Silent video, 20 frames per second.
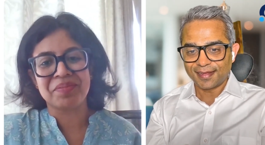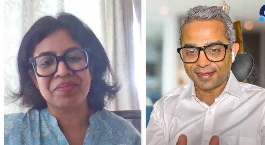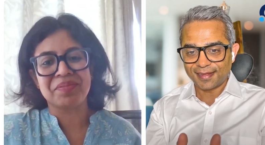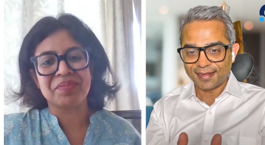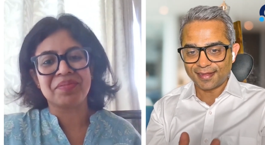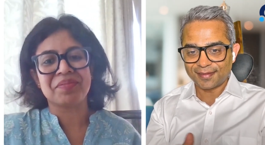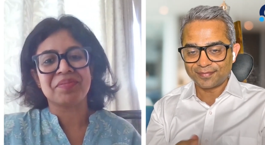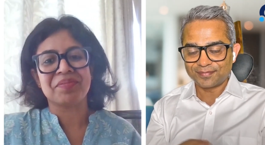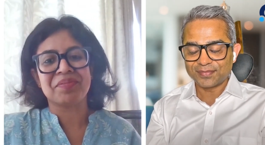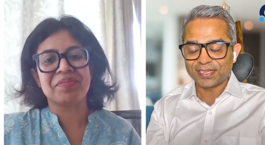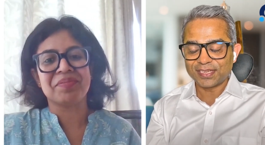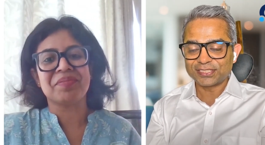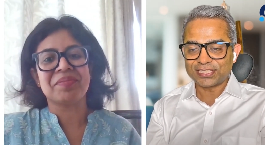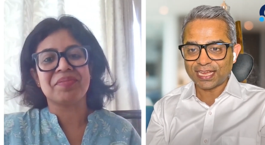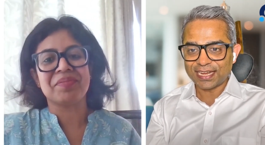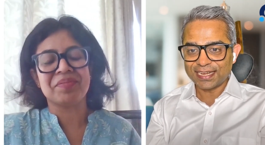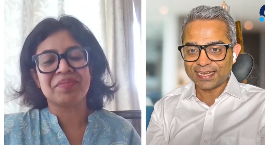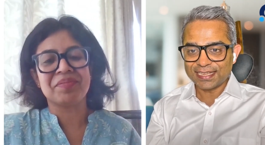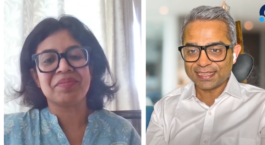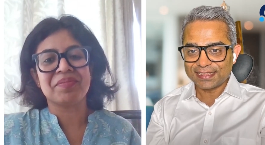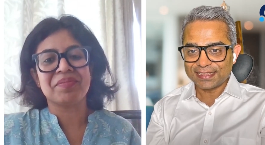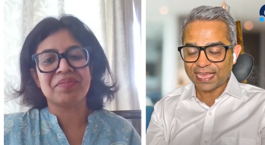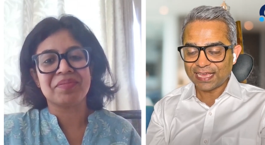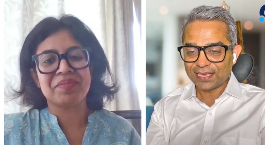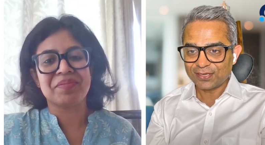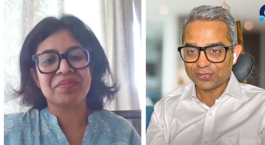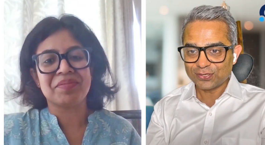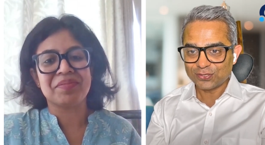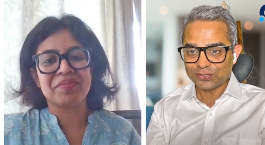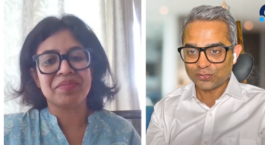Speaker 1: Uh, Shalini,
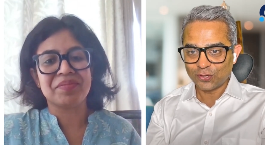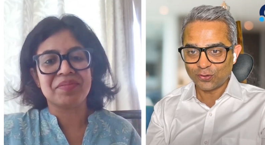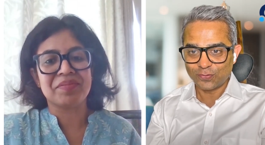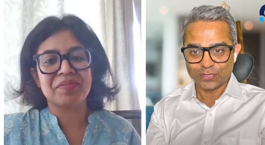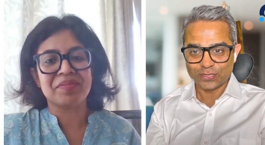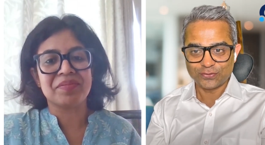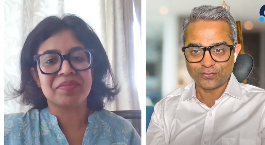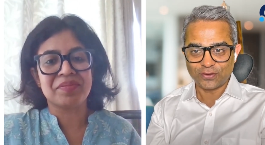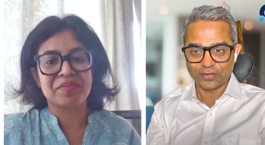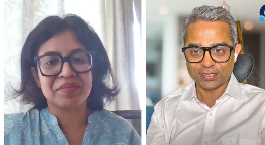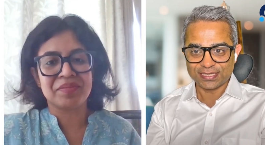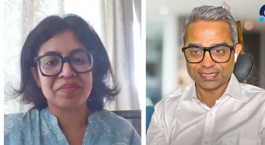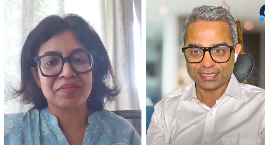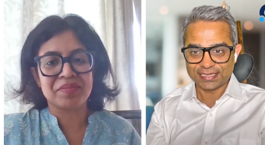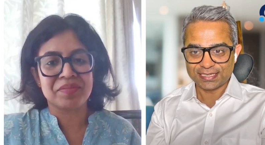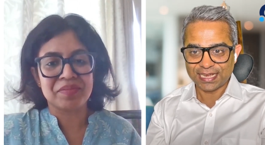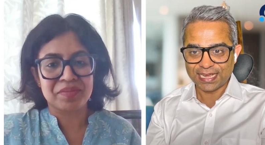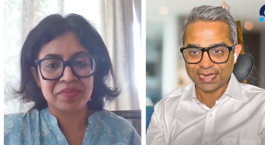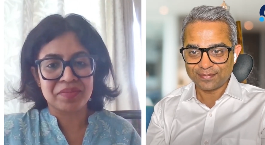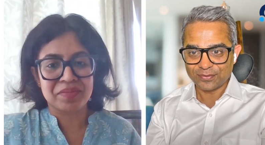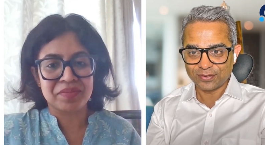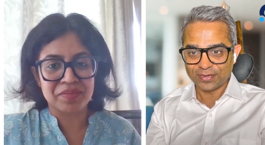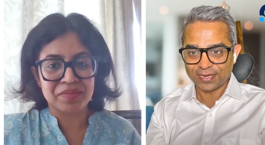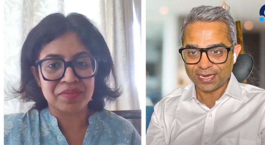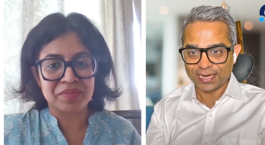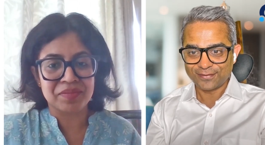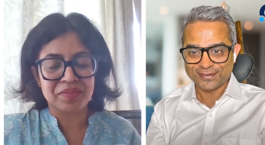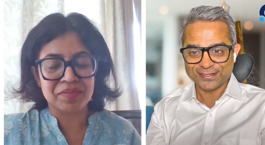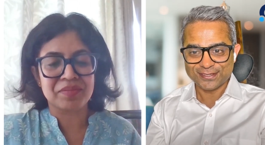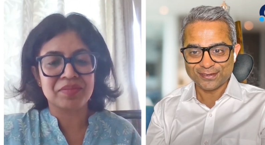thank you so much for this time today.
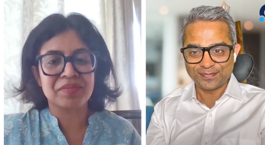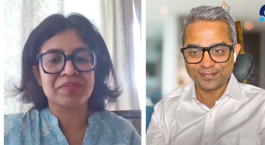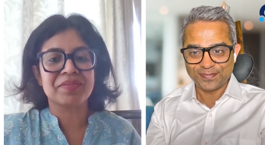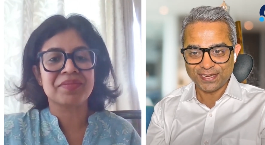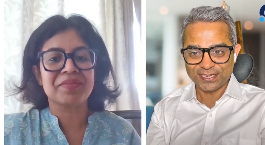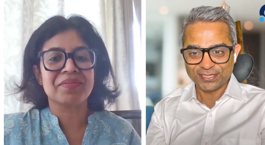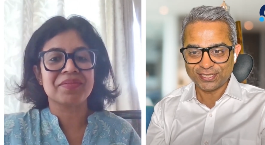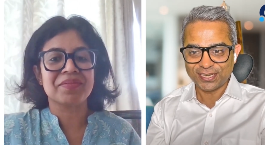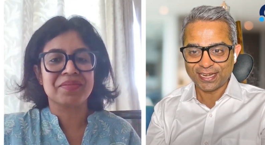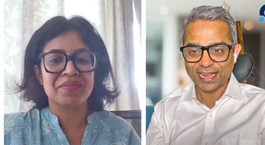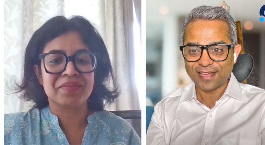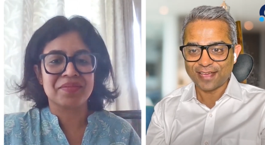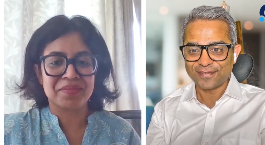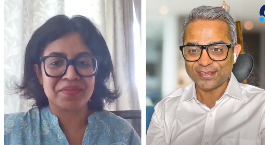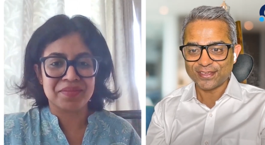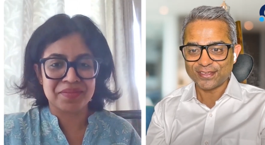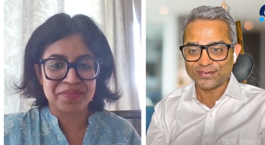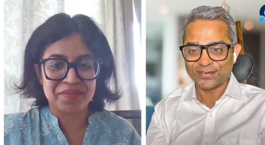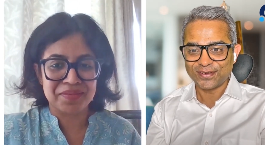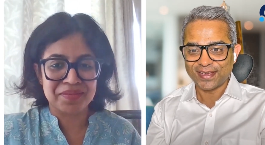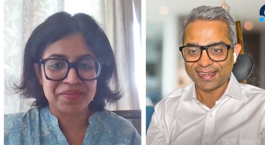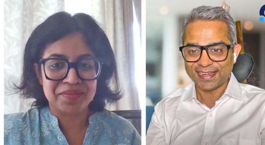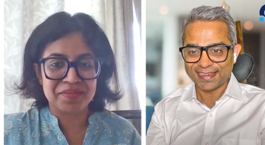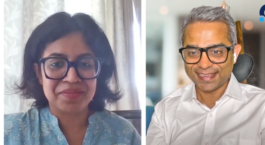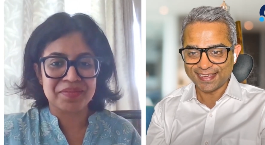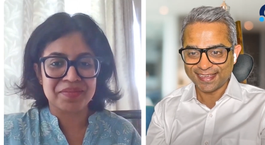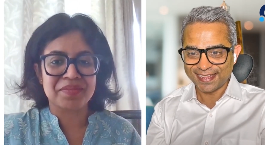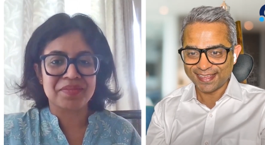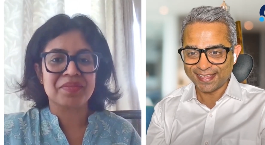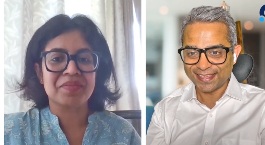It was a pleasure having you and
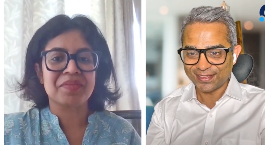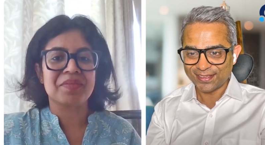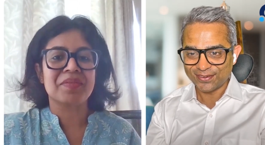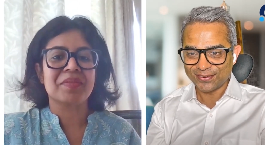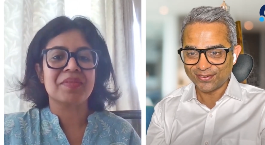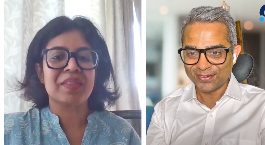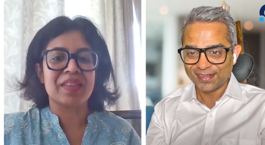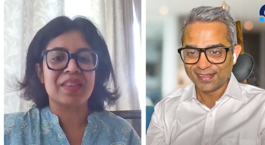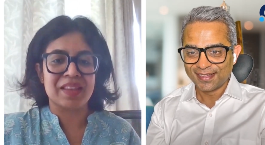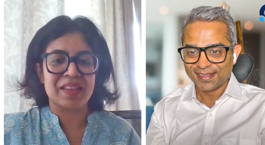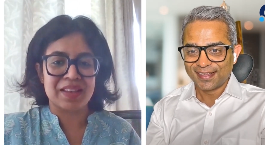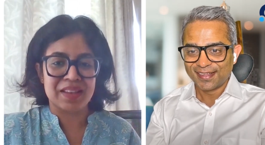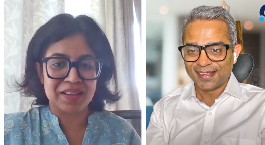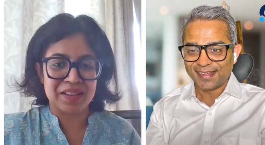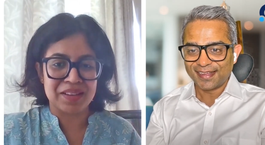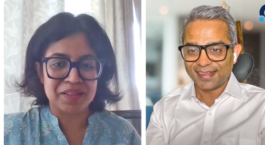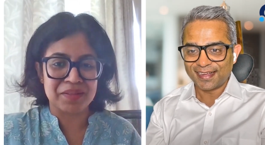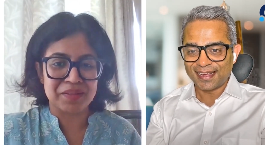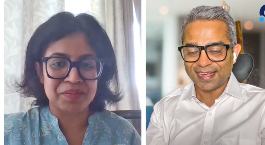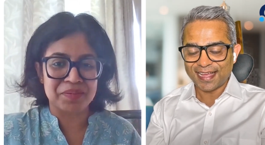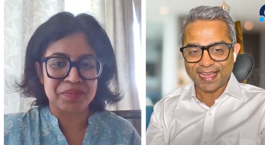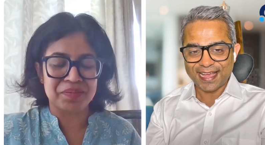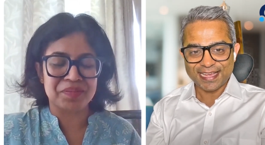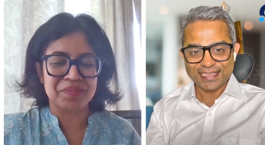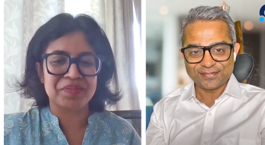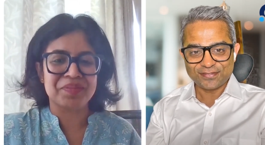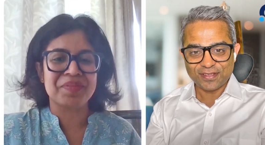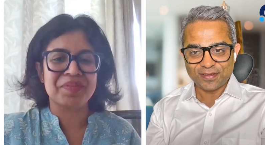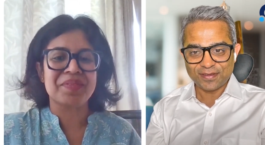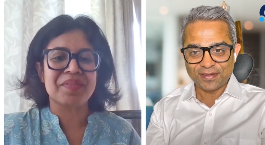hearing you. Uh,
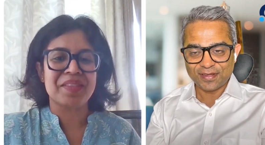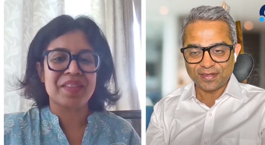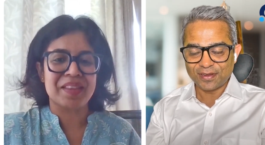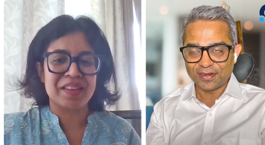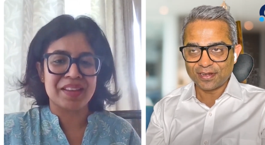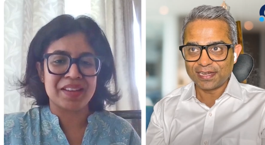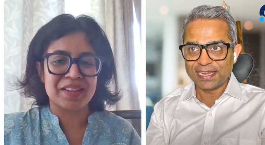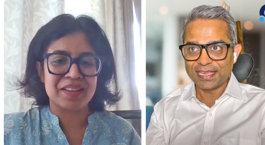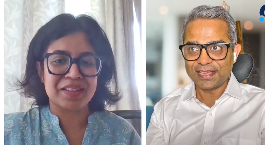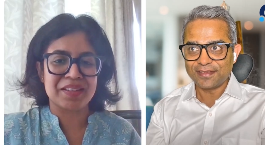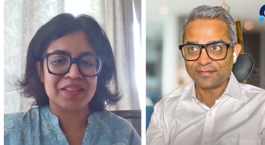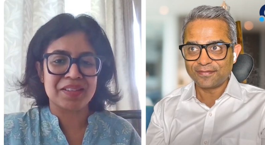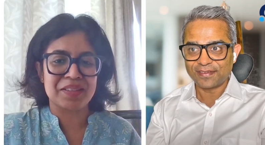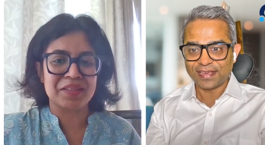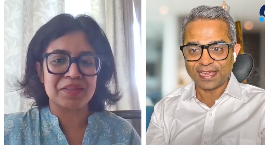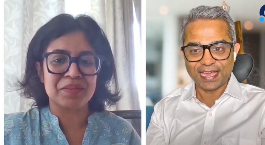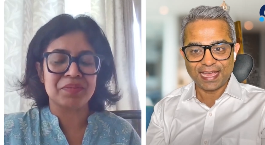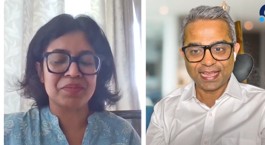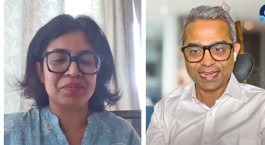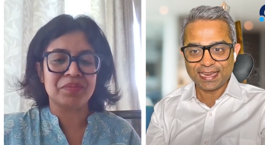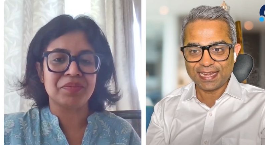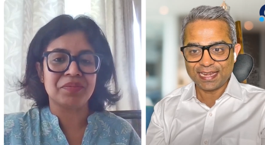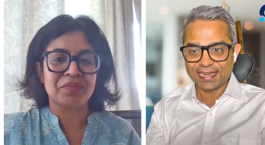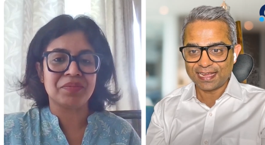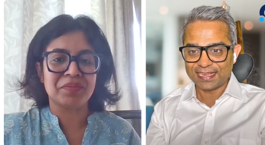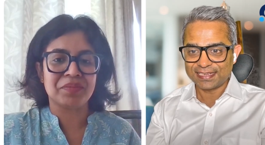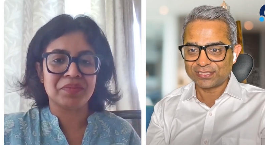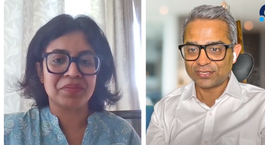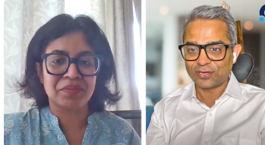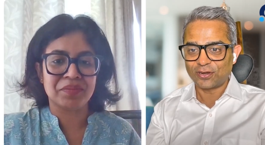as we leave, any
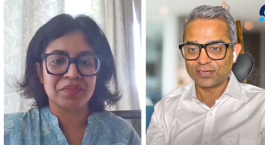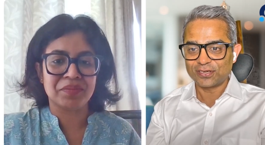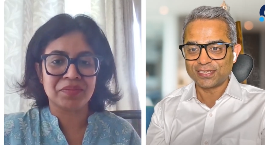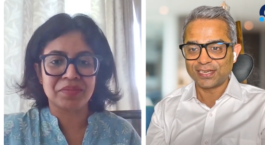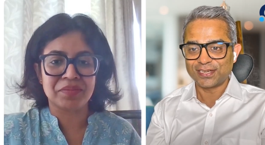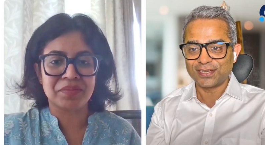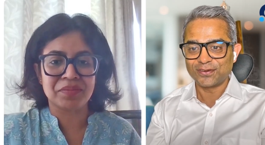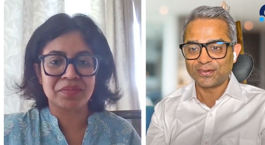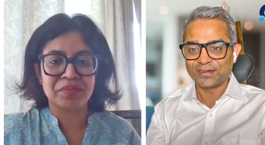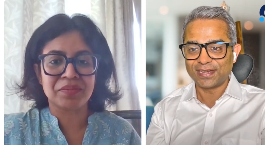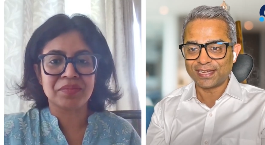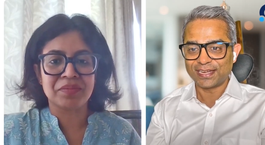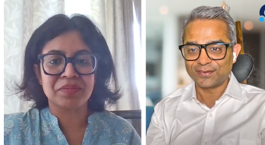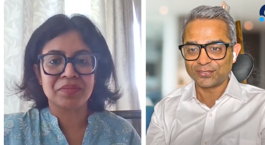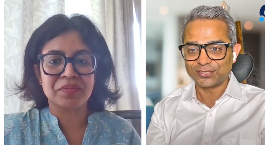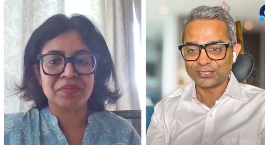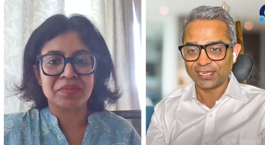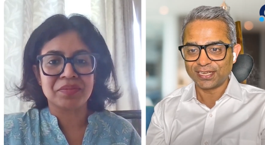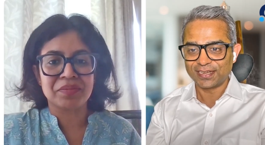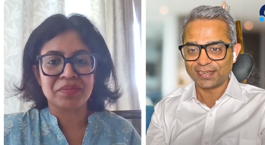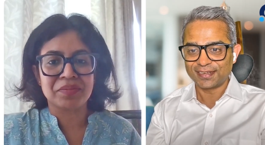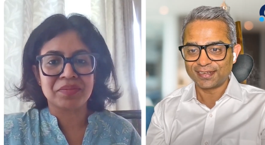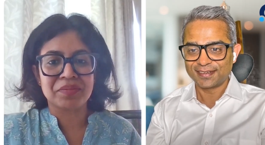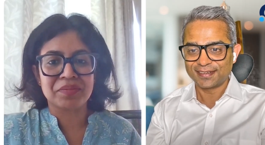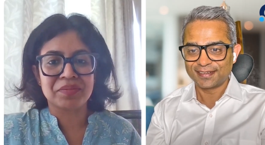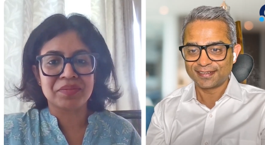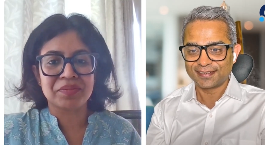last thoughts that you'd like to share?